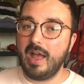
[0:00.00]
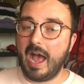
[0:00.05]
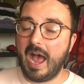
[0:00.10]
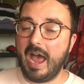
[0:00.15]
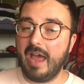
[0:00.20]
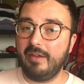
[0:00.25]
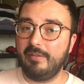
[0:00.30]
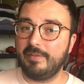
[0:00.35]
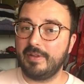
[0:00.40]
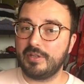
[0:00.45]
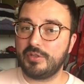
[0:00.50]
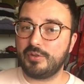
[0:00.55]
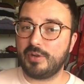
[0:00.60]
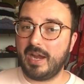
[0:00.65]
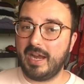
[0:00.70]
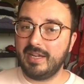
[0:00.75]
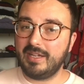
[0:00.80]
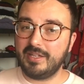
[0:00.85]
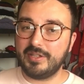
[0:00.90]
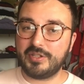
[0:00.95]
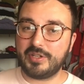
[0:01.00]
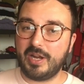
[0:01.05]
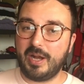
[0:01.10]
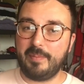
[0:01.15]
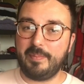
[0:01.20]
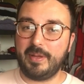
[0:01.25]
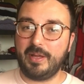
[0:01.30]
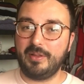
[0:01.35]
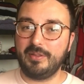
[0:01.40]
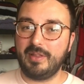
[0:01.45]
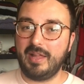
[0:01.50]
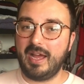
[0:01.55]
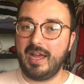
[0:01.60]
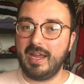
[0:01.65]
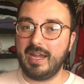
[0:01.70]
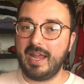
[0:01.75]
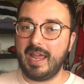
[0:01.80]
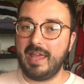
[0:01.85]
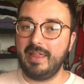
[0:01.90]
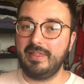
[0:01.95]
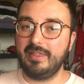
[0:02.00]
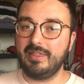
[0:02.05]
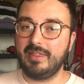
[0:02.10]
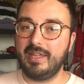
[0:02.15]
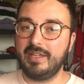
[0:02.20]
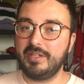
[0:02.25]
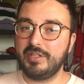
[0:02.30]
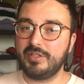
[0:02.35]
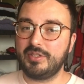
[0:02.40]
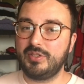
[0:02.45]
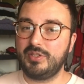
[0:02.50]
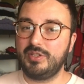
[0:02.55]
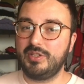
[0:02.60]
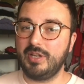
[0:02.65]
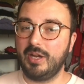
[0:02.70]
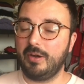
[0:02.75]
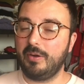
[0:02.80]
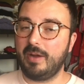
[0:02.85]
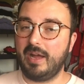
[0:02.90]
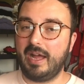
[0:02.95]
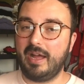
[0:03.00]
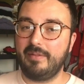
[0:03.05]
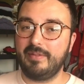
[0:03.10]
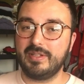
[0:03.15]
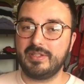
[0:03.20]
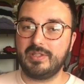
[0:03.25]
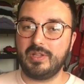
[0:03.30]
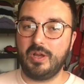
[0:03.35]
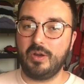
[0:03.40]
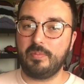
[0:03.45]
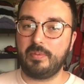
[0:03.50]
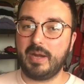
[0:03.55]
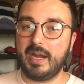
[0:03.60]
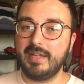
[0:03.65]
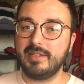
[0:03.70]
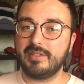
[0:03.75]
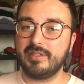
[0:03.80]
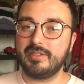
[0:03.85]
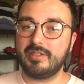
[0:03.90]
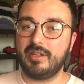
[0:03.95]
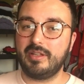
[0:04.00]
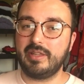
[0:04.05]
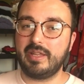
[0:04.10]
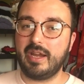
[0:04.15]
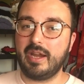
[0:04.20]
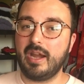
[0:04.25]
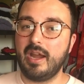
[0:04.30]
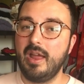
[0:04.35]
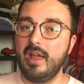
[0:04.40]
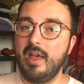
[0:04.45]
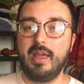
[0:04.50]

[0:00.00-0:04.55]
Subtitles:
I've tried to shop online and they just don't have as low prices on there,